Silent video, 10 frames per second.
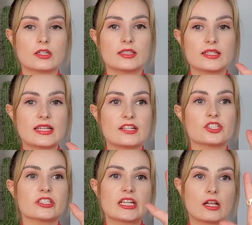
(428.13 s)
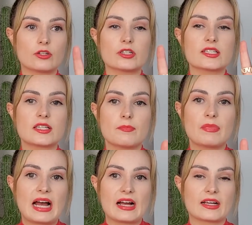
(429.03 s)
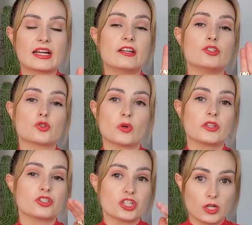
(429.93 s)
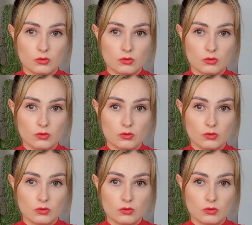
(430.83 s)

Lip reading: And they said, just tell her to sit back and enjoy the show.